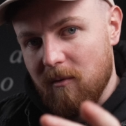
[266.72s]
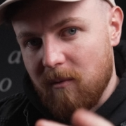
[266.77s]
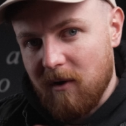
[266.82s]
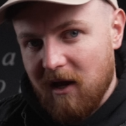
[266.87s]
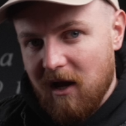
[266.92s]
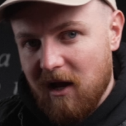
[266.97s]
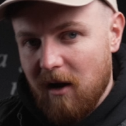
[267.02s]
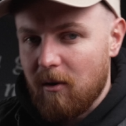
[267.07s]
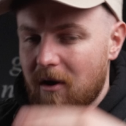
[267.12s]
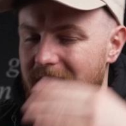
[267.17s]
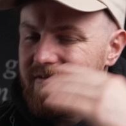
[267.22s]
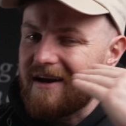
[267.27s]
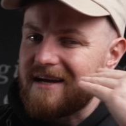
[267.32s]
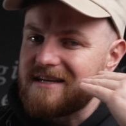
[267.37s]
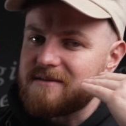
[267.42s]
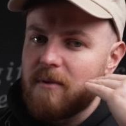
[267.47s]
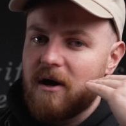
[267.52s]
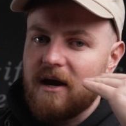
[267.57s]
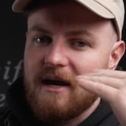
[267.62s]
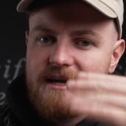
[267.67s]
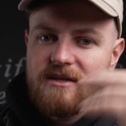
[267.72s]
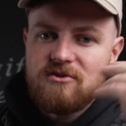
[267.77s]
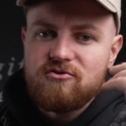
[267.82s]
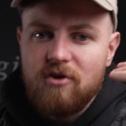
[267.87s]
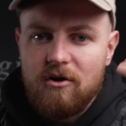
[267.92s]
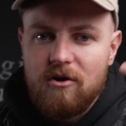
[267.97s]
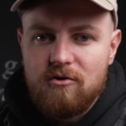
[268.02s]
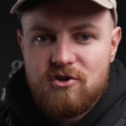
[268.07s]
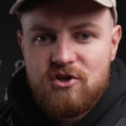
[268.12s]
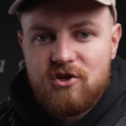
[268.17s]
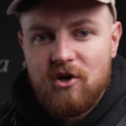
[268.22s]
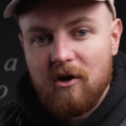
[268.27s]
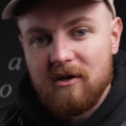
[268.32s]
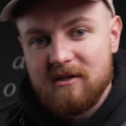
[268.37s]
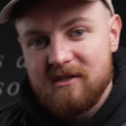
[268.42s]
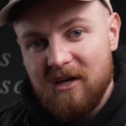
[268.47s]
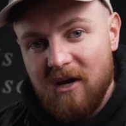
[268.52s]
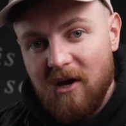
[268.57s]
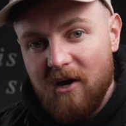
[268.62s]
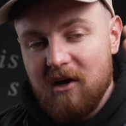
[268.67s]
I want to go over is my intro
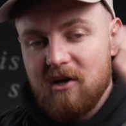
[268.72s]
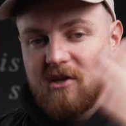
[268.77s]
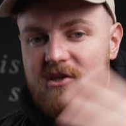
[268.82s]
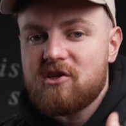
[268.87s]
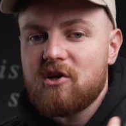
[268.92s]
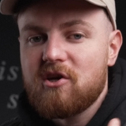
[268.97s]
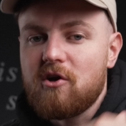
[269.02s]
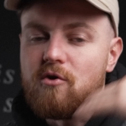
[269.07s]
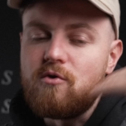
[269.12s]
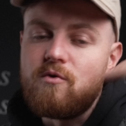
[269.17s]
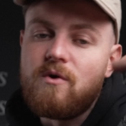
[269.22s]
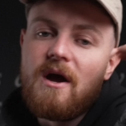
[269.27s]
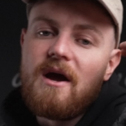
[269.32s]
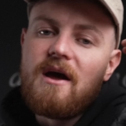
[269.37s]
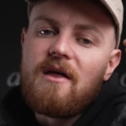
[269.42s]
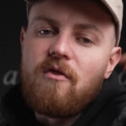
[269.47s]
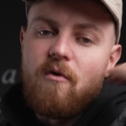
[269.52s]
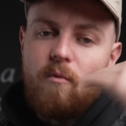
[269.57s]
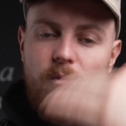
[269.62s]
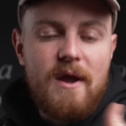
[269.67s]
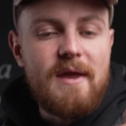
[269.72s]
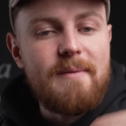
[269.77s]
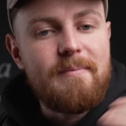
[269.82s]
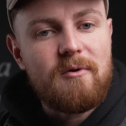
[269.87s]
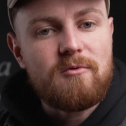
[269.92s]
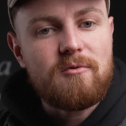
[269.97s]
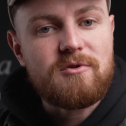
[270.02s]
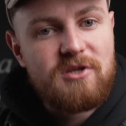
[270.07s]
shot to the We Build